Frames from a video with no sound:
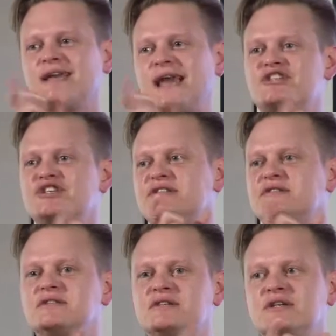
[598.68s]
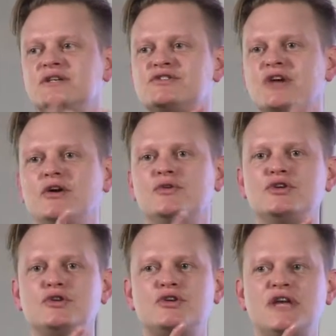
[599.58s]
clashes. So
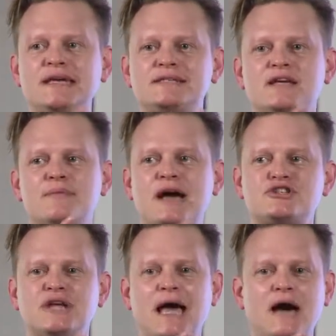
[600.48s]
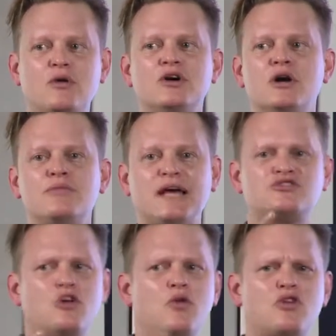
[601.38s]
you can easily imagine how, but
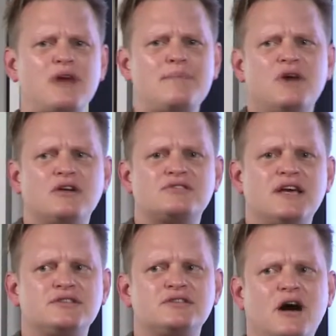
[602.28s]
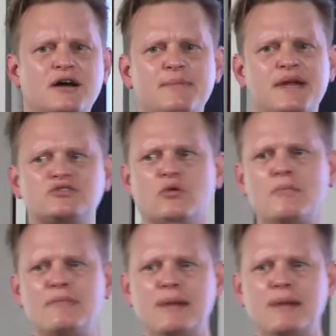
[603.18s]
that's not what grandma says. Oh yeah, but that's not what